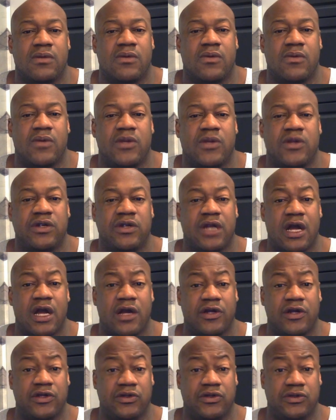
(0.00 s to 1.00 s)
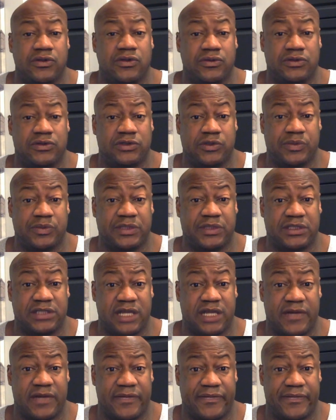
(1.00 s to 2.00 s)
when you're younger, you do stupid
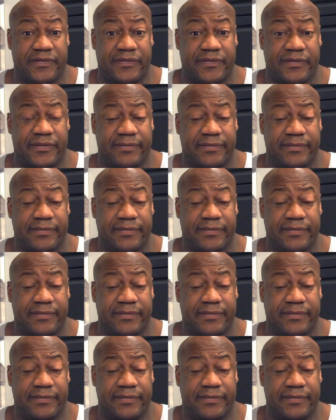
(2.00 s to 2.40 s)
stuff.